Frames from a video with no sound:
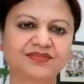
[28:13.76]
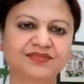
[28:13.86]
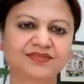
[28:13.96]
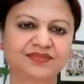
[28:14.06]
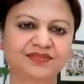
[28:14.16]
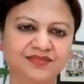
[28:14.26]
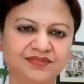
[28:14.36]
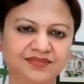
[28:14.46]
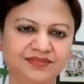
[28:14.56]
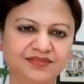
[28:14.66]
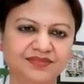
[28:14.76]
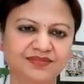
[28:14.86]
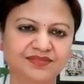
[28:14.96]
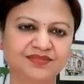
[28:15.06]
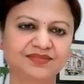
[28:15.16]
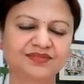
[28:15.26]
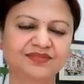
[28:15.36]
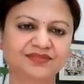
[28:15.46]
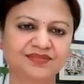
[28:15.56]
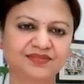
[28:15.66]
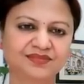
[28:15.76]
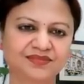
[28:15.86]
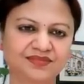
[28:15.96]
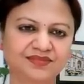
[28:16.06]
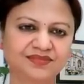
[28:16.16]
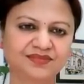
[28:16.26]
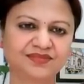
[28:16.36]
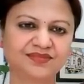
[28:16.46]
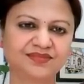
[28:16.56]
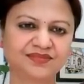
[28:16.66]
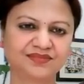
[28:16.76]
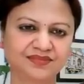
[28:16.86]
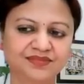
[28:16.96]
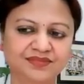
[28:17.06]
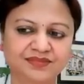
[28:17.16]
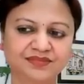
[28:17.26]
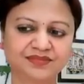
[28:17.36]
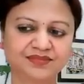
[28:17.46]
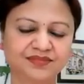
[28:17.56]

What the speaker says: The person shown says nothing.